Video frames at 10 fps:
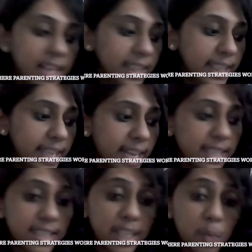Then the
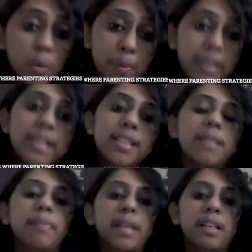next thing would be
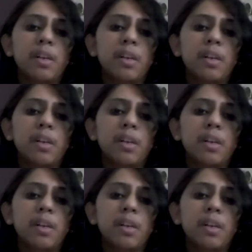discipline.